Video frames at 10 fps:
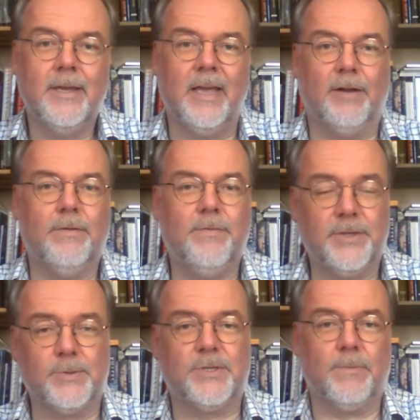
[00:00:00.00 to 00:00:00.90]
However,
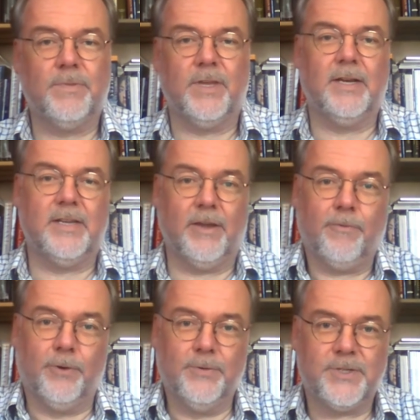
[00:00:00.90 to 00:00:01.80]
this was something
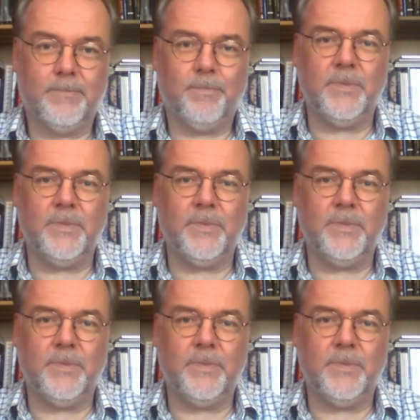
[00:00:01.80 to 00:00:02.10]
different.